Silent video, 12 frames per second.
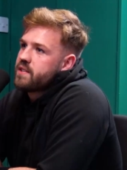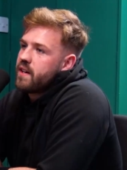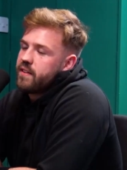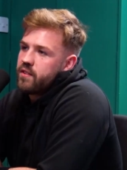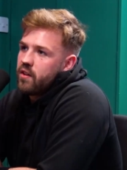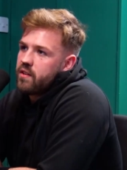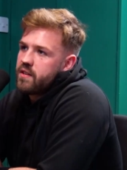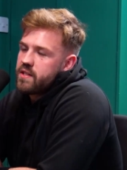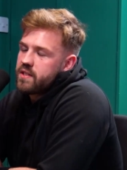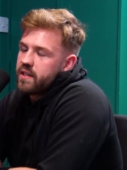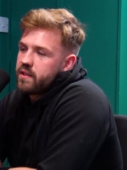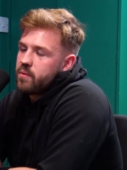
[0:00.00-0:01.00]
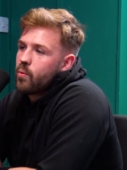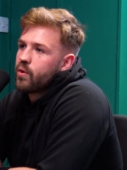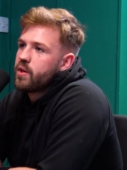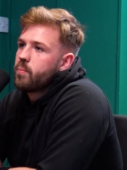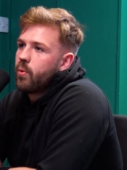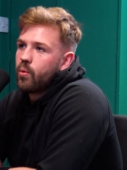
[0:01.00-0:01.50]
I've done is like the more
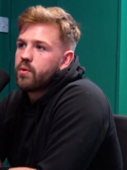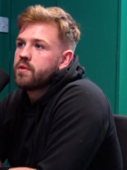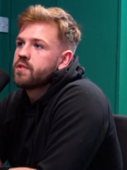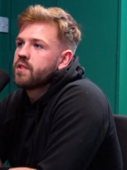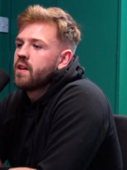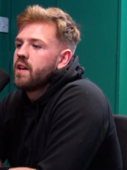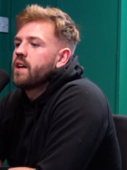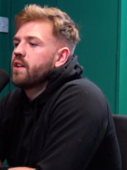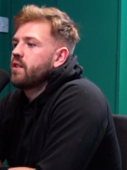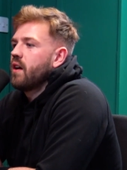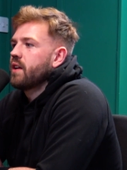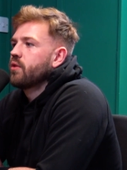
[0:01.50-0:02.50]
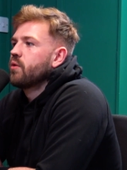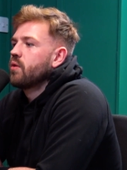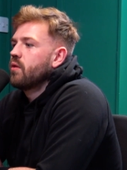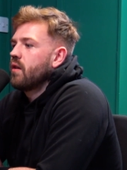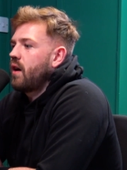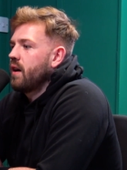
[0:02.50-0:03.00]
you post, I don't
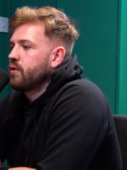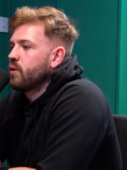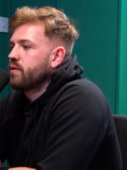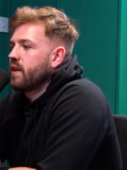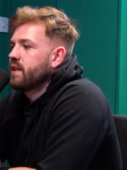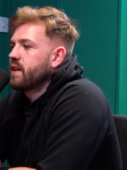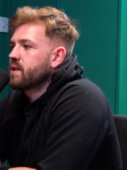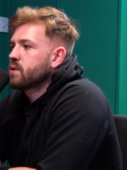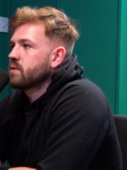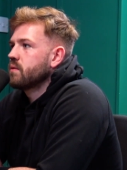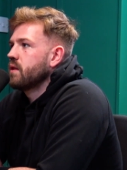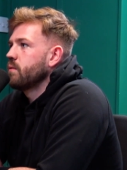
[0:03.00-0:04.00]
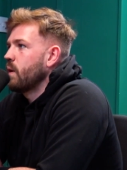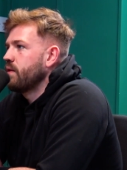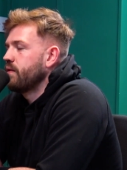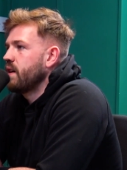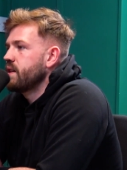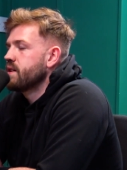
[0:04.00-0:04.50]
know if you find this with
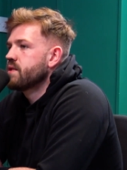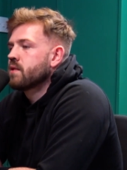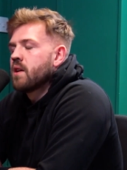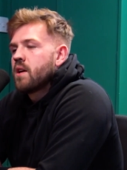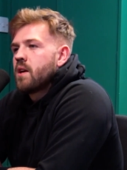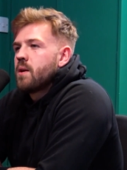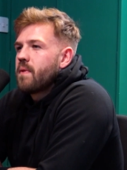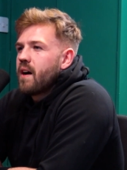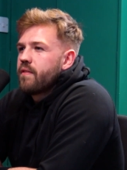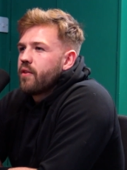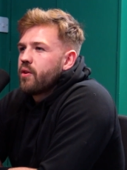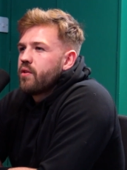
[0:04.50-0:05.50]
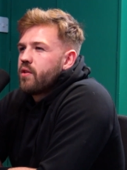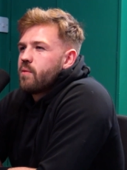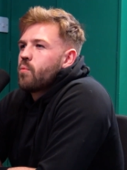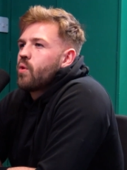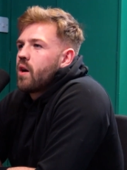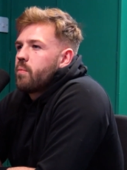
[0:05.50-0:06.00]
fitness, but I found the
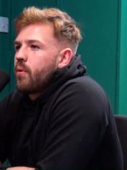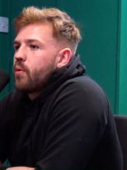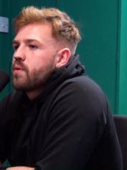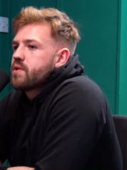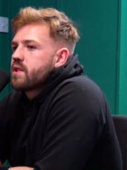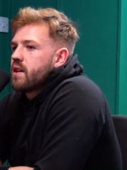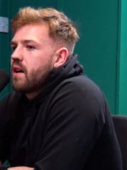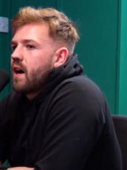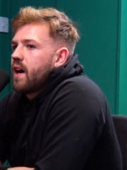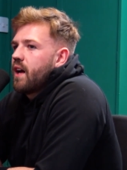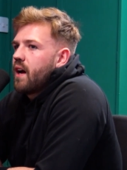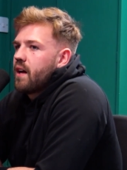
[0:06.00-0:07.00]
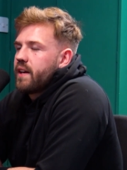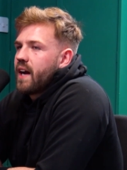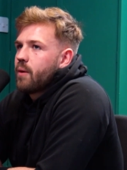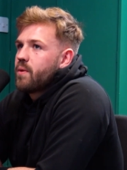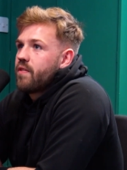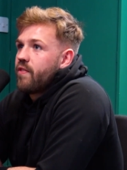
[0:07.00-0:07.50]
more I post, like I
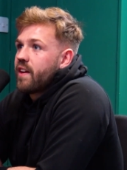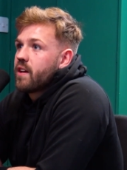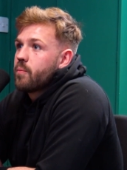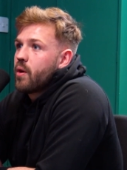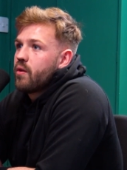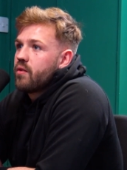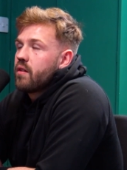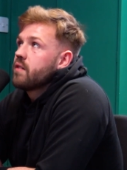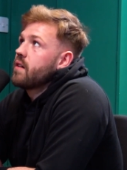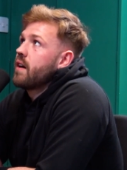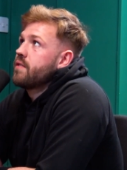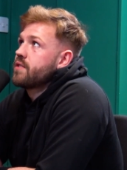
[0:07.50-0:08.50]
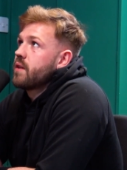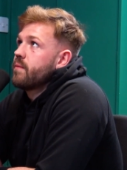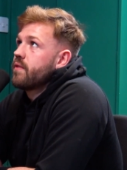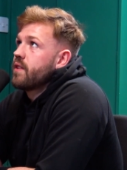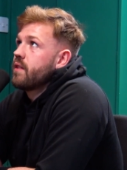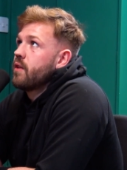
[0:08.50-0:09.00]
would think about if
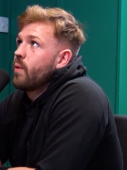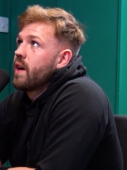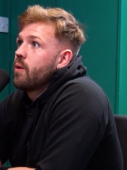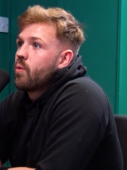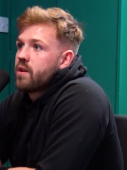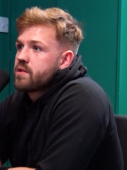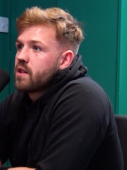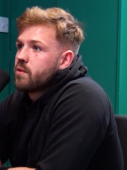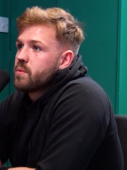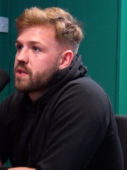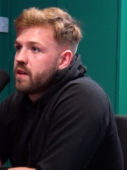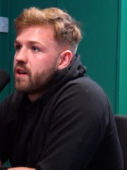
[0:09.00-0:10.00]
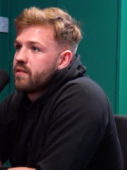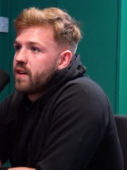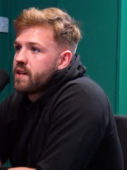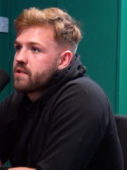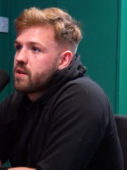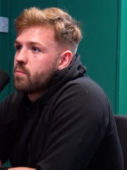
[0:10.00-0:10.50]
something, the way I word something was going to
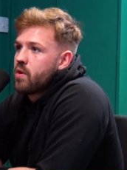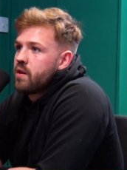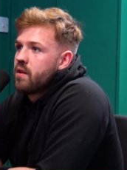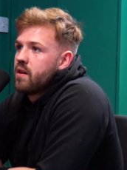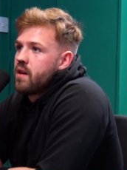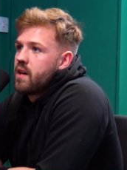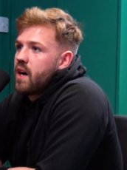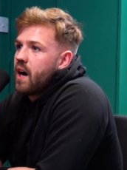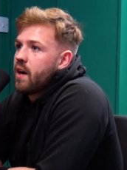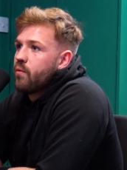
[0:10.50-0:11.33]
offend someone. Yeah.